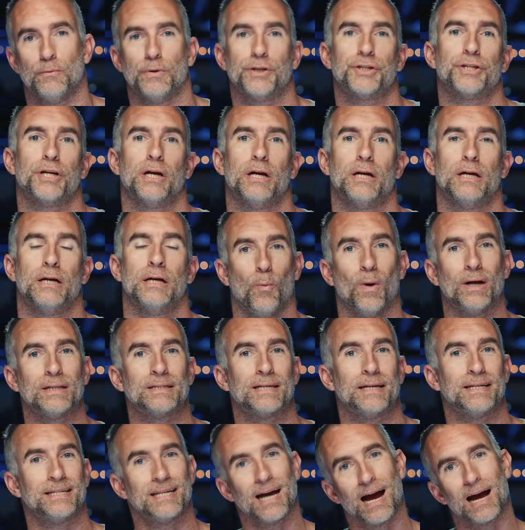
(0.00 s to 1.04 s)
which are
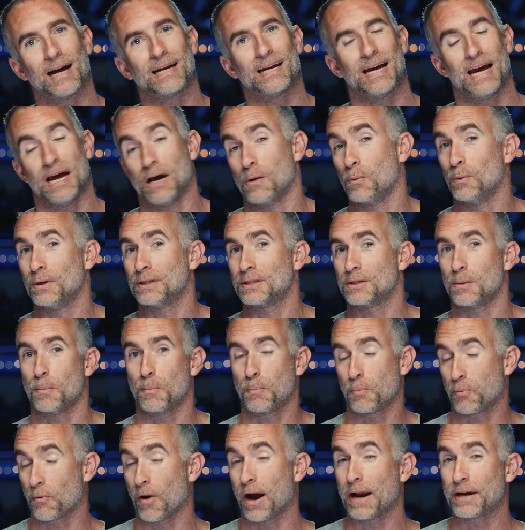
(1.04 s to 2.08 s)
one's a darker and one's a
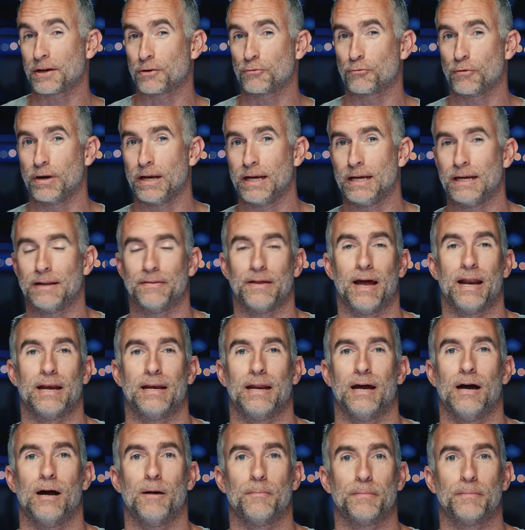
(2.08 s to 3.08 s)
brighter green that